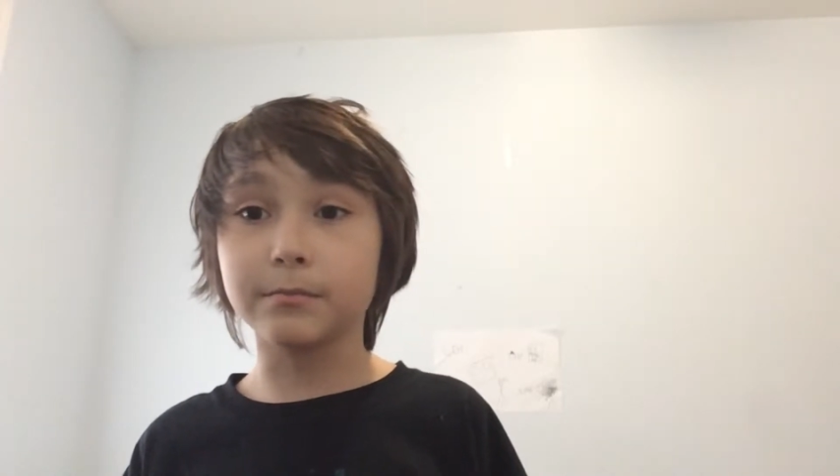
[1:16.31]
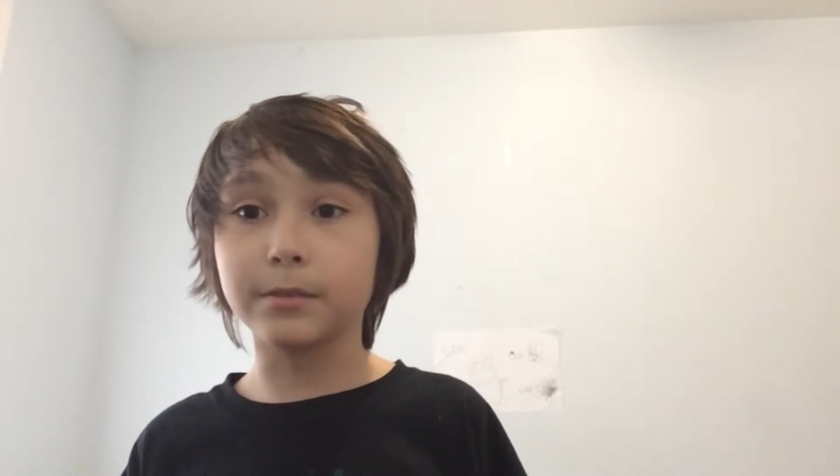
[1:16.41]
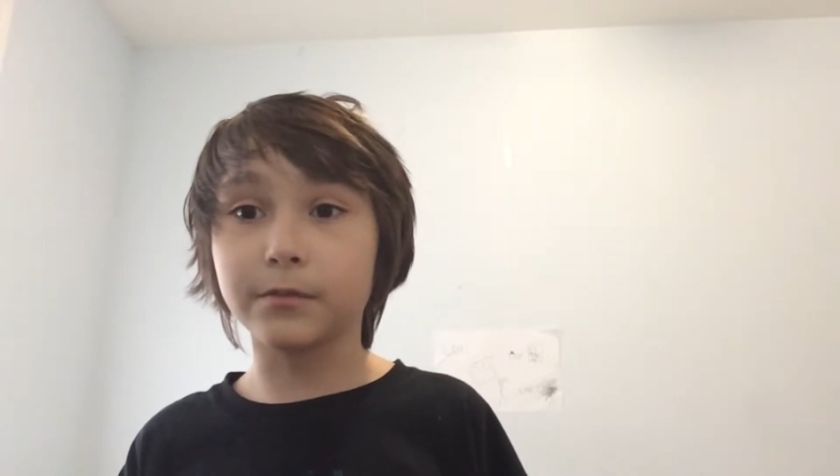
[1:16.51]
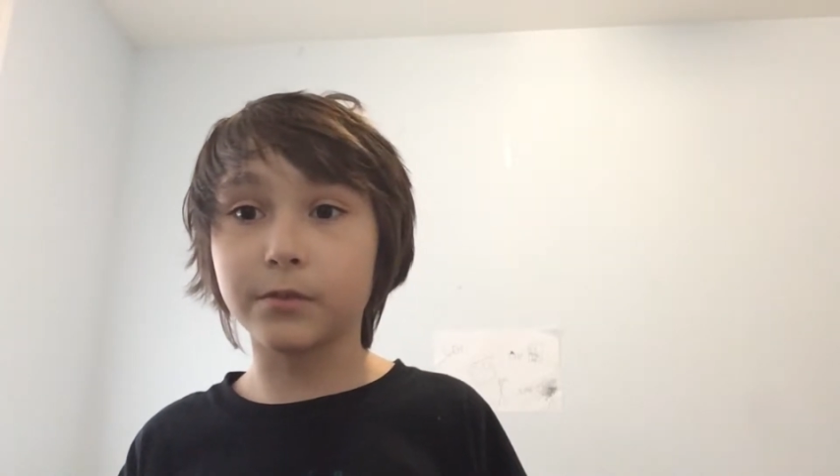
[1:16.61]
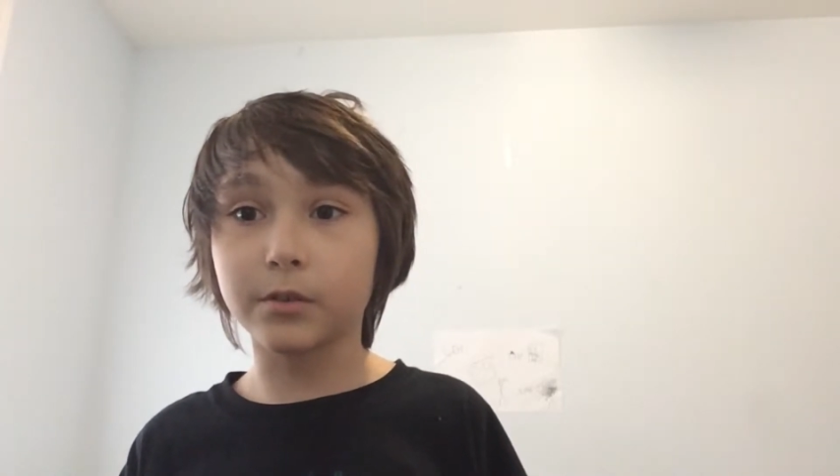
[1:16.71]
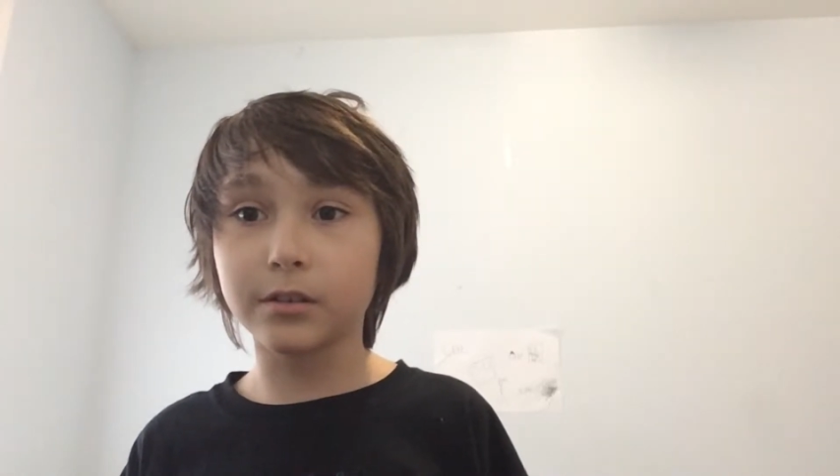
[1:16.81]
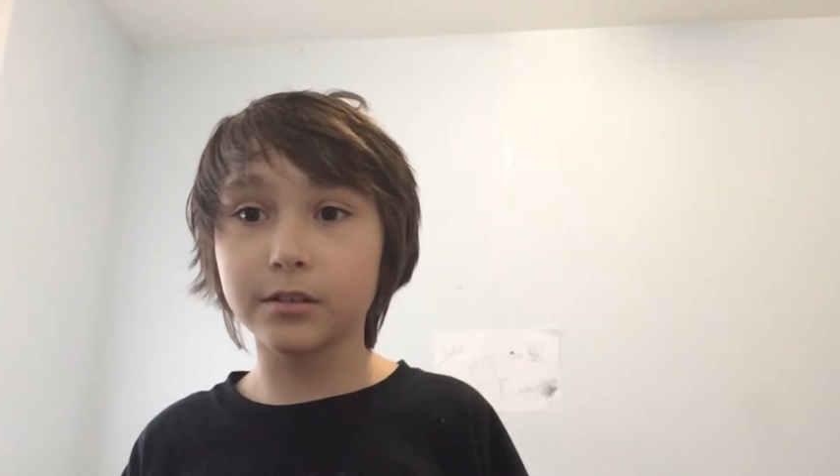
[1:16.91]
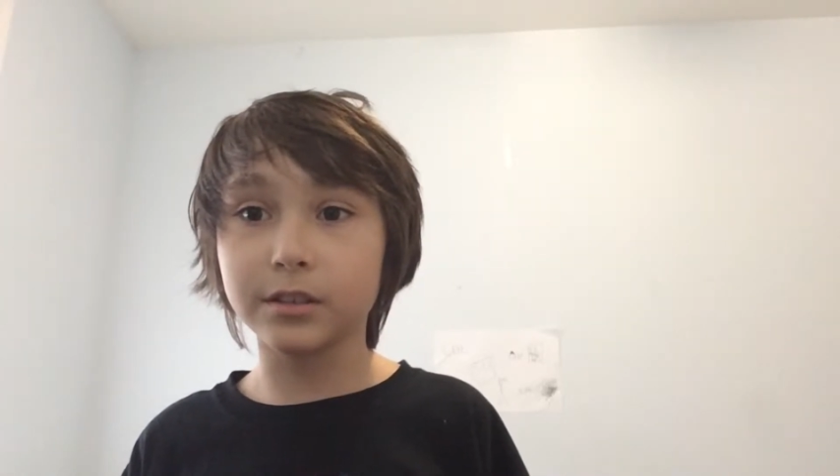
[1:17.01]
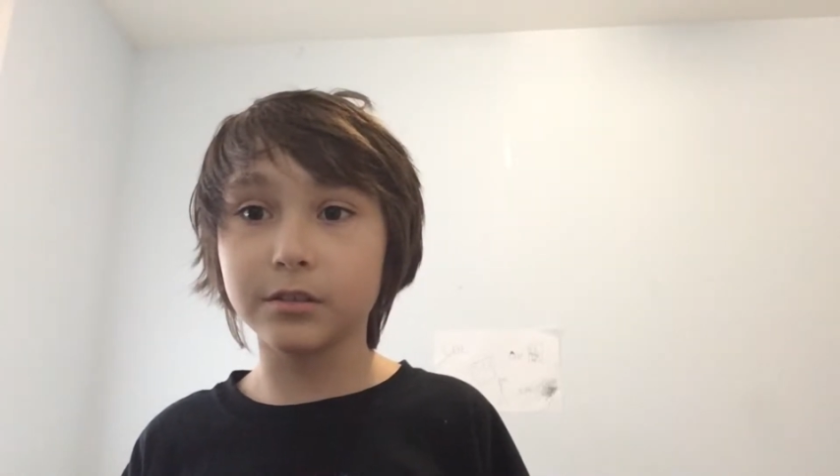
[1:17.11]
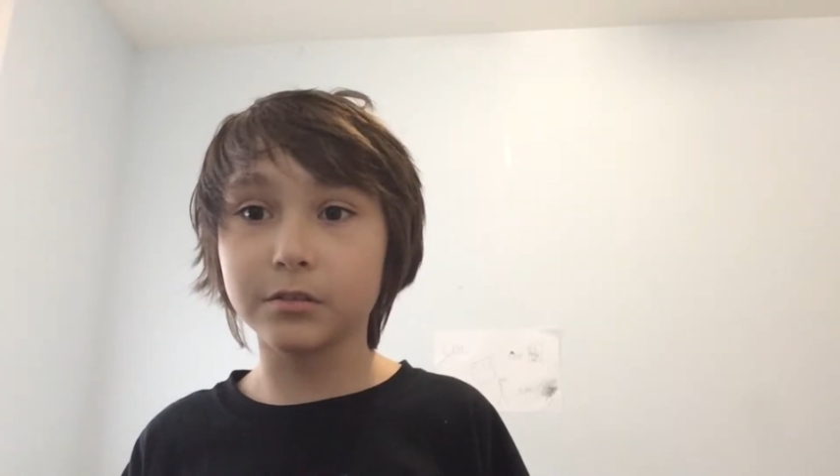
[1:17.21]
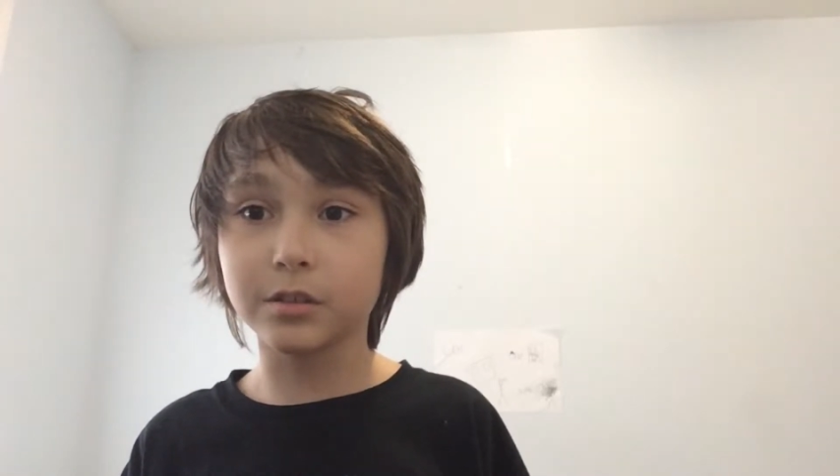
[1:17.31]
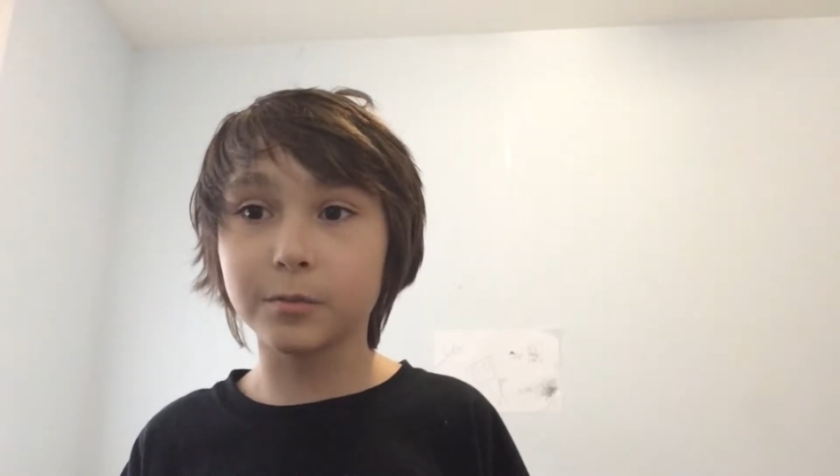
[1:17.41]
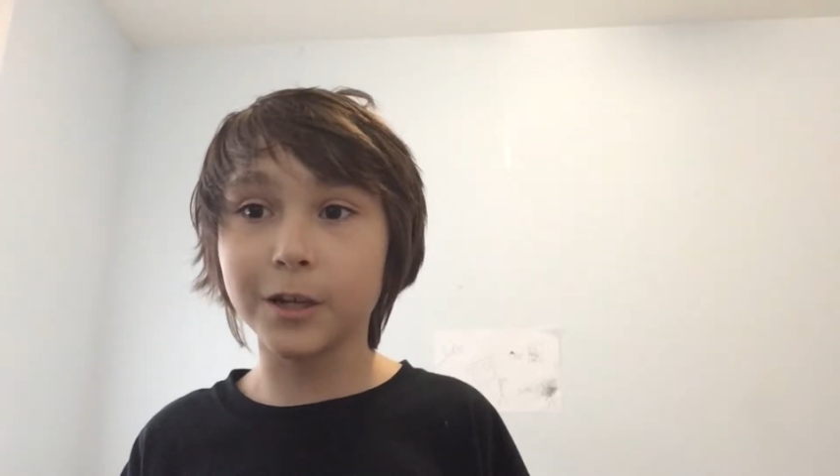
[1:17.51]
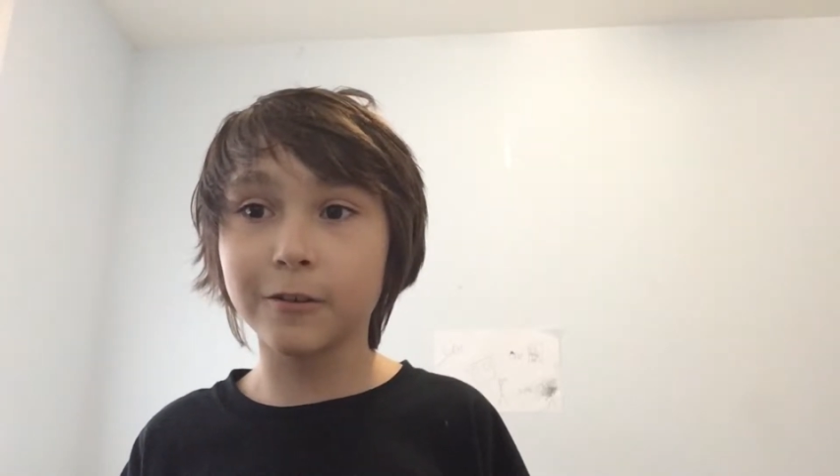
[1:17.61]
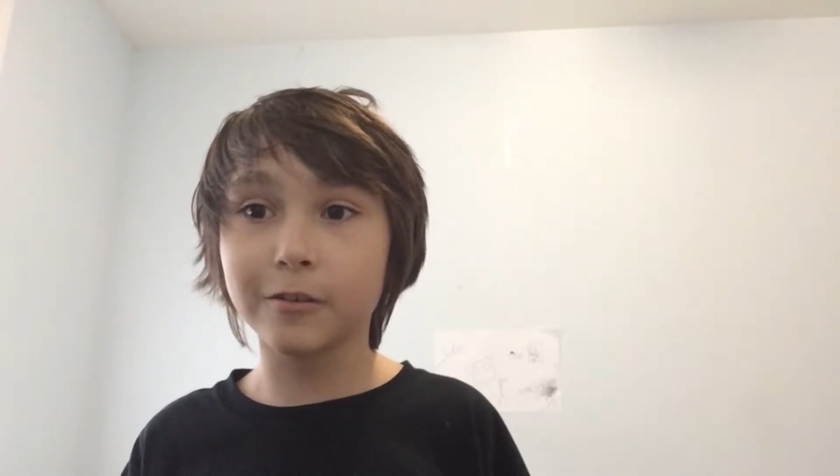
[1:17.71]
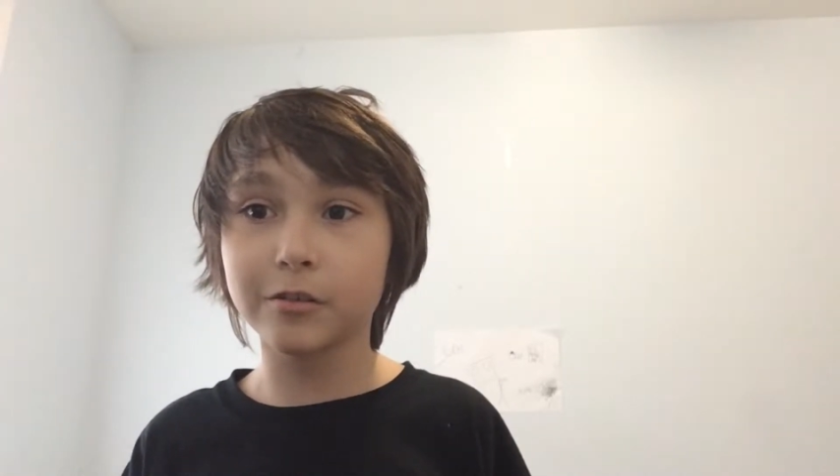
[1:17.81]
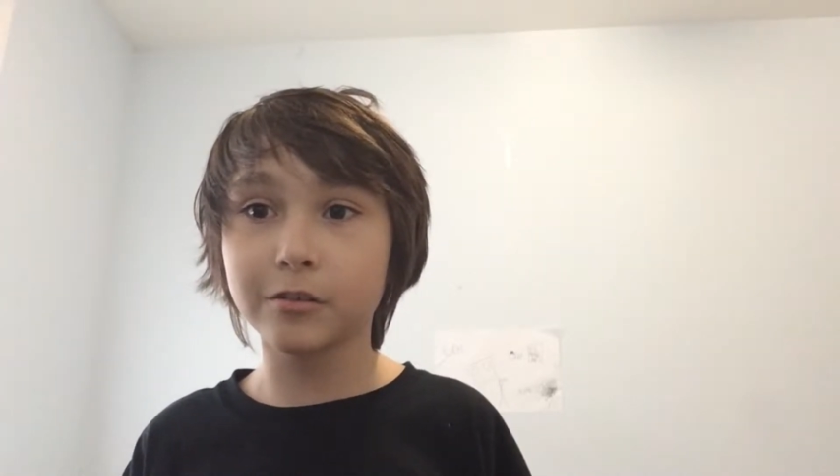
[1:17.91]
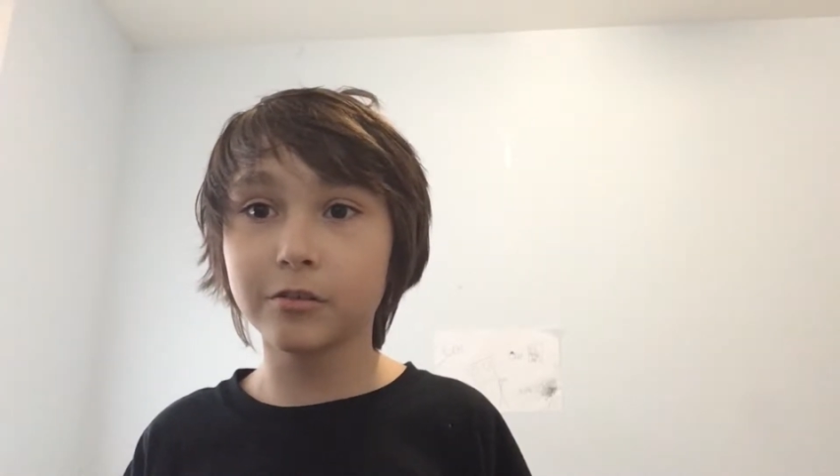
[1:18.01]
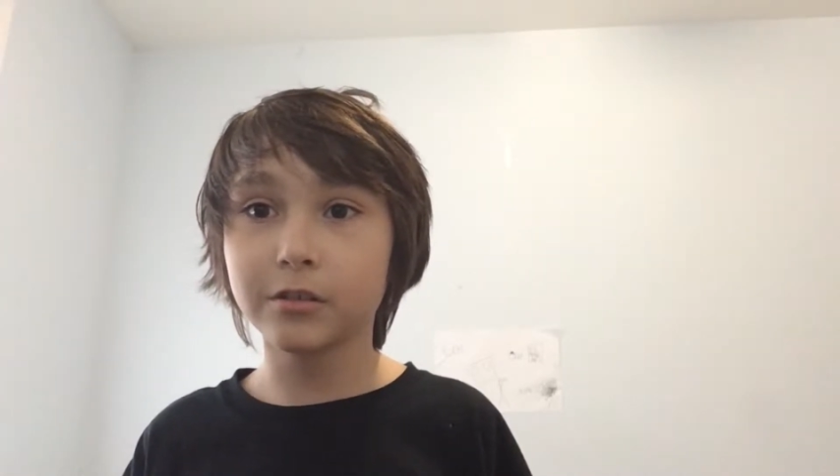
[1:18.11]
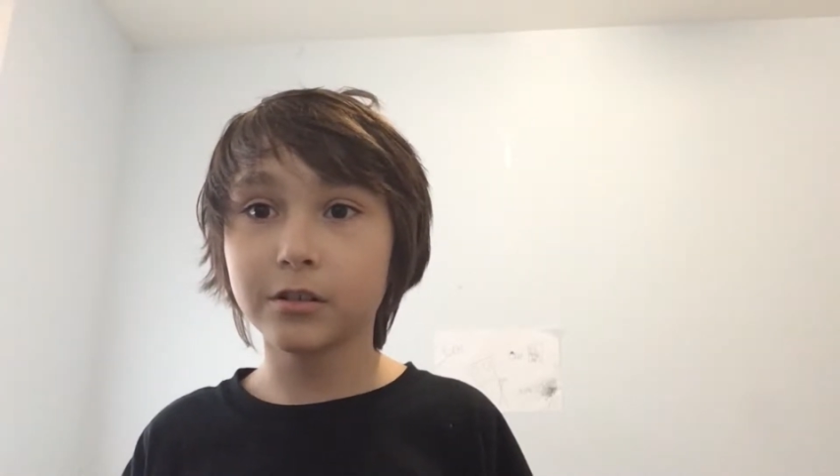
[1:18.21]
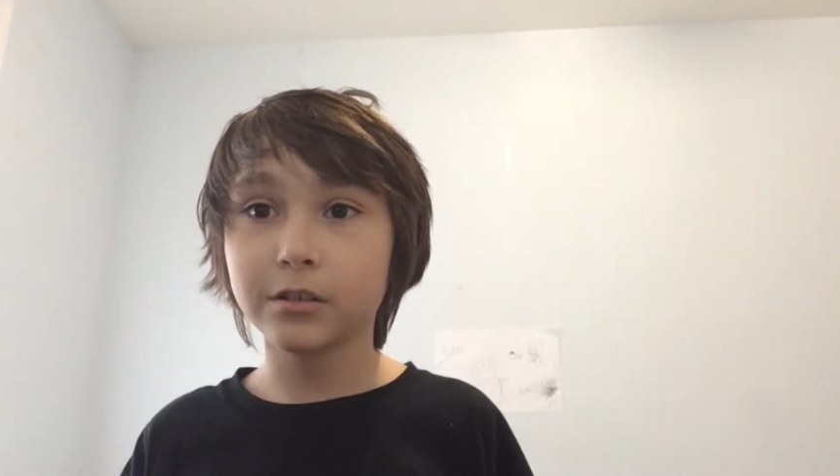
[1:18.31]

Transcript: before YouTube heroes